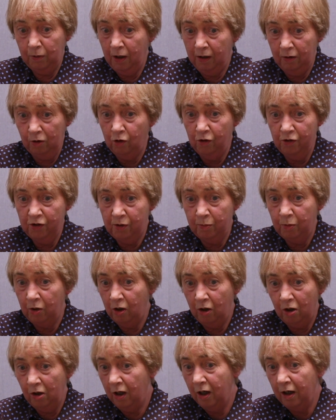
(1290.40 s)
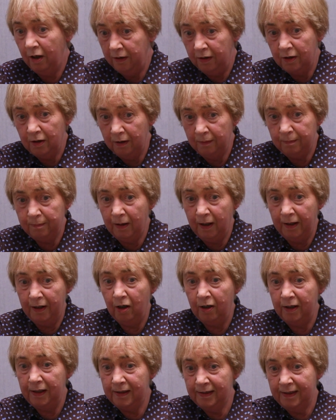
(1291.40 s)
customer and
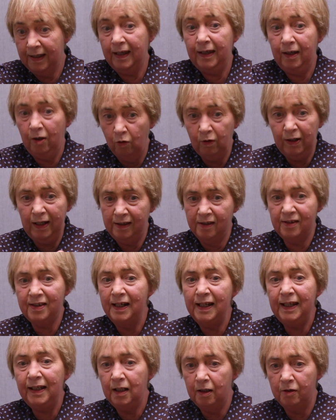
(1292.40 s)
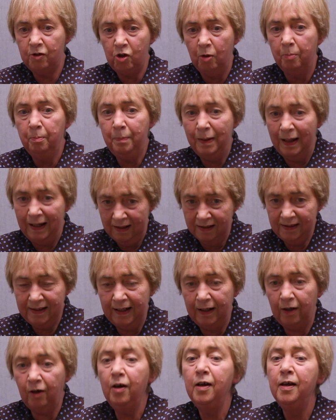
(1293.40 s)
I say, okay, there's illegal dump bags
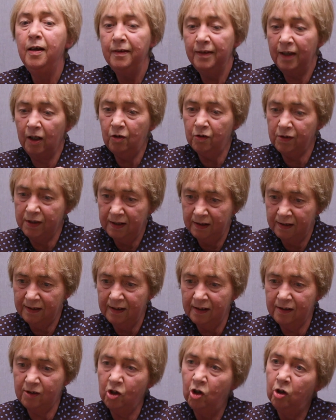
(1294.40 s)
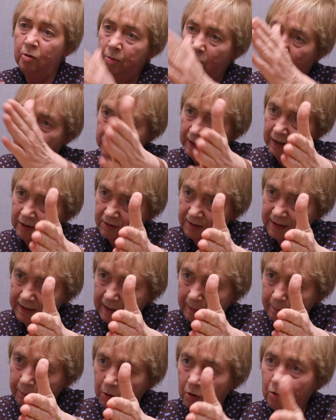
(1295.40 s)
there, that goes into Citizen Hub, it goes out to the
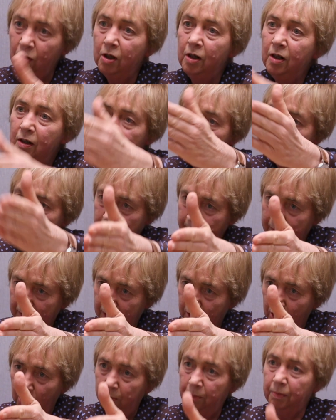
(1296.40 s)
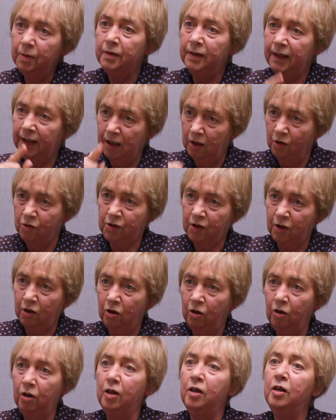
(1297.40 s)
depot, they pick it up, they close the
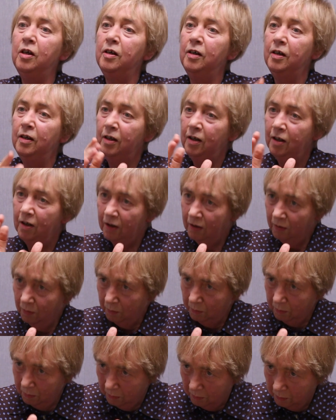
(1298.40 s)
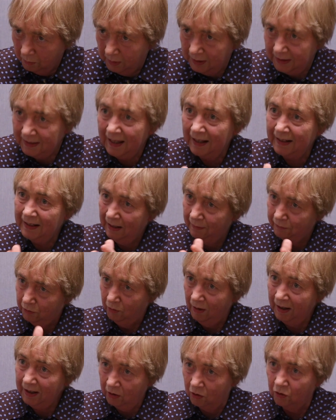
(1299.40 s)
call. We then have a
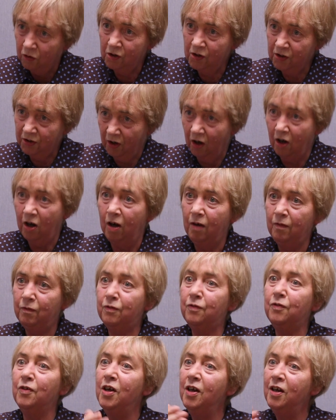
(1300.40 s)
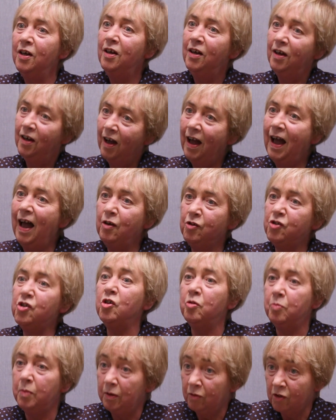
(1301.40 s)
record of how
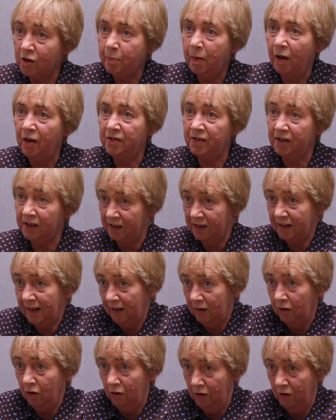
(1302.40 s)
soon we responded to that call.